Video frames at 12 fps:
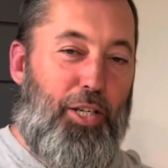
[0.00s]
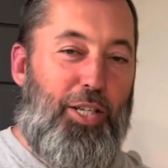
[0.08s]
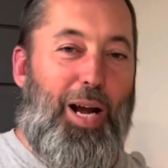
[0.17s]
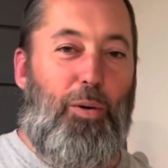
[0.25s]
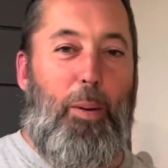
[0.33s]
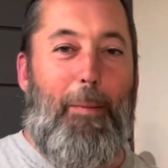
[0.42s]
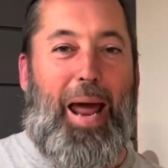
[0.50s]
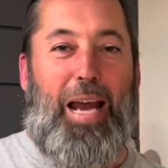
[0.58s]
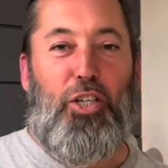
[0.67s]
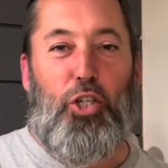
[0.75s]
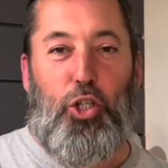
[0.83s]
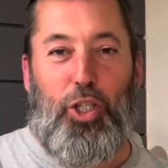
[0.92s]
Sour
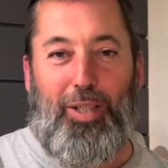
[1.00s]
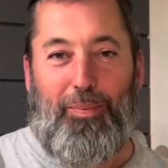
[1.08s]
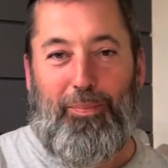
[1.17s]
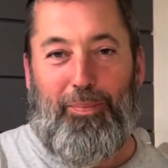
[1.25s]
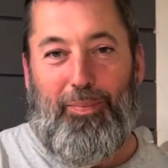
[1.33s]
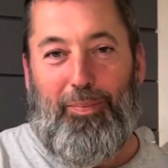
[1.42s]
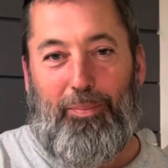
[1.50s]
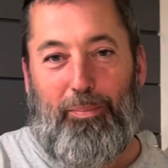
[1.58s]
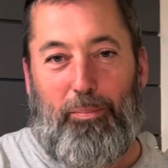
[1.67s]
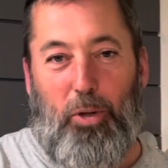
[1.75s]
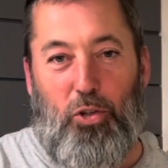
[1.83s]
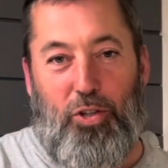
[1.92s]
mash.
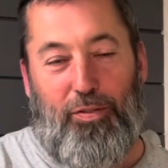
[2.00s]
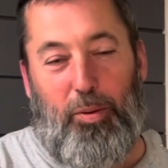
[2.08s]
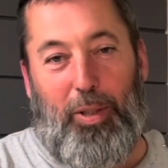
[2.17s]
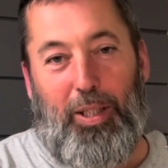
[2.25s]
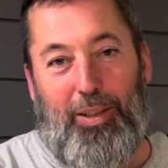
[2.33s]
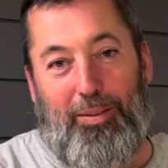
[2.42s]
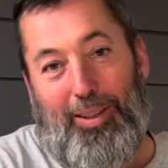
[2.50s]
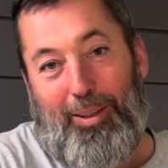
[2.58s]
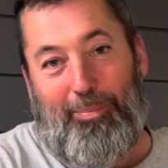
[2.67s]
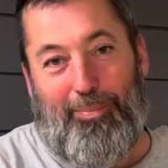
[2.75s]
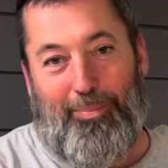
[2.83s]
Most of them are, right?